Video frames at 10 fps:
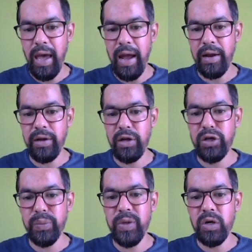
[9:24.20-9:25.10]
and
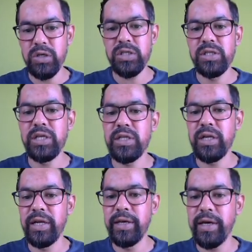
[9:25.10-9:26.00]
entrepreneurs, they
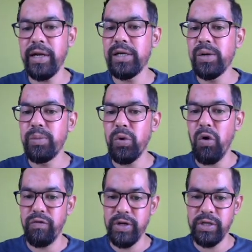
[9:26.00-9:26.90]
generally get
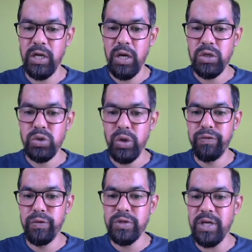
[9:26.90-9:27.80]
profit. So
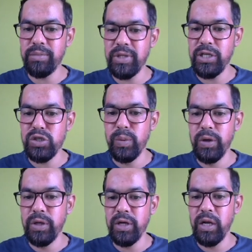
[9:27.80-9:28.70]
if you sum these
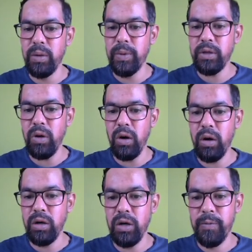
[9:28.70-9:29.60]
particular one,
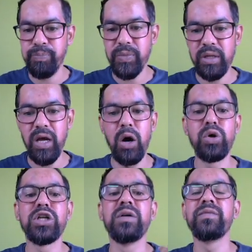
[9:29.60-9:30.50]
or the
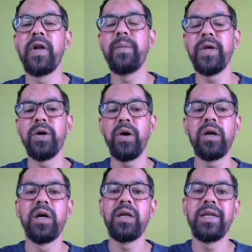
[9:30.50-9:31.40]
outcome will be
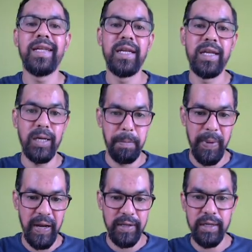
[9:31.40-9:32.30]
your income
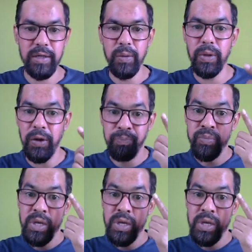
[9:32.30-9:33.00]
method. Okay,